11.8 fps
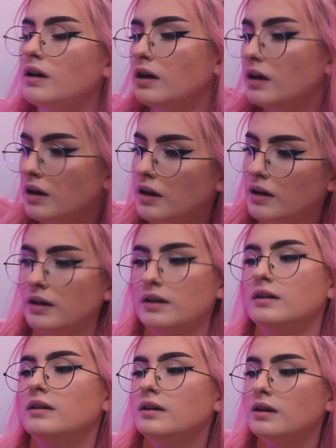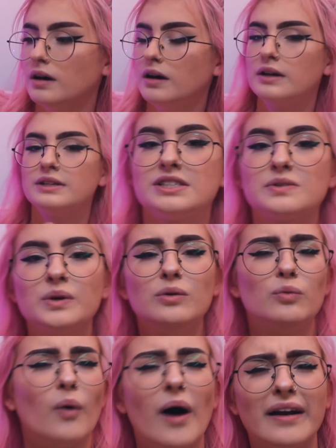Is this what
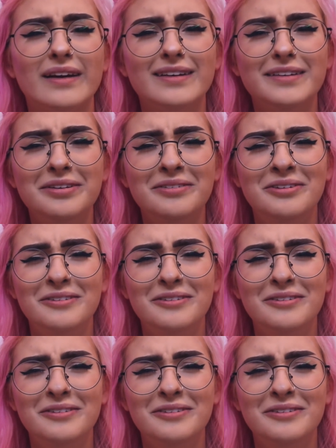you wanted?